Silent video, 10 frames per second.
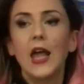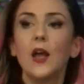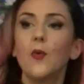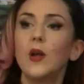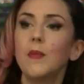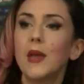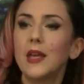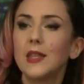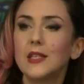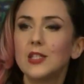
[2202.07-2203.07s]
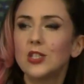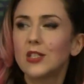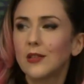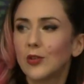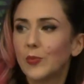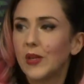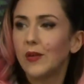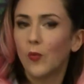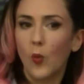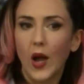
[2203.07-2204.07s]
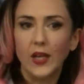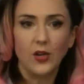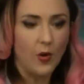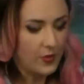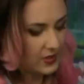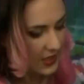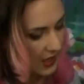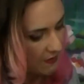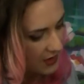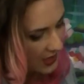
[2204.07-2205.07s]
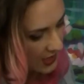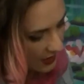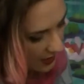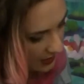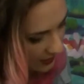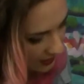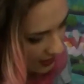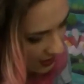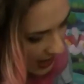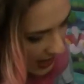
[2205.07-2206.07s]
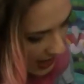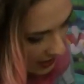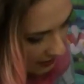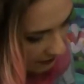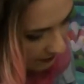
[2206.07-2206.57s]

And I want to make these just a little bit wider, almost like I'm making like the letter A.